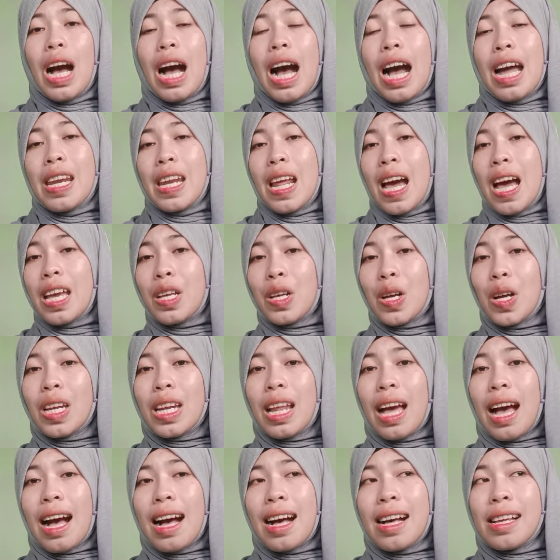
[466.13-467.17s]
An icon
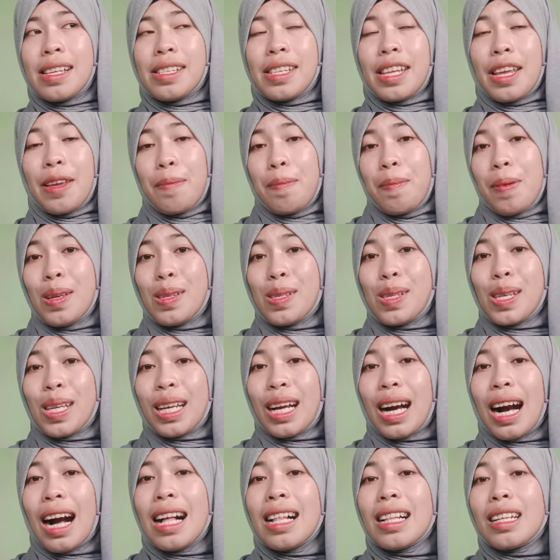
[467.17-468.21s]
has a
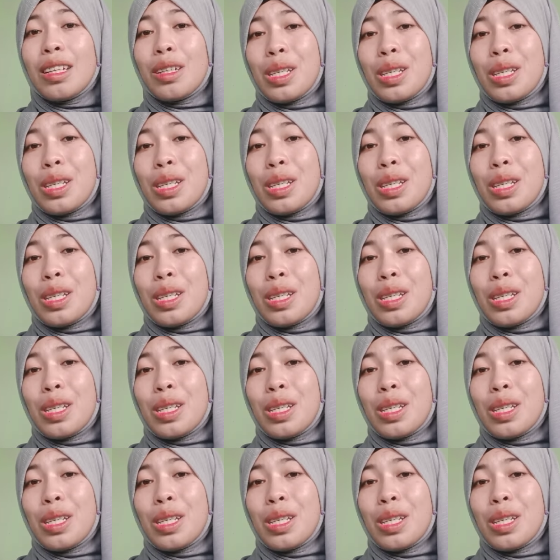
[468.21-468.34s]
physical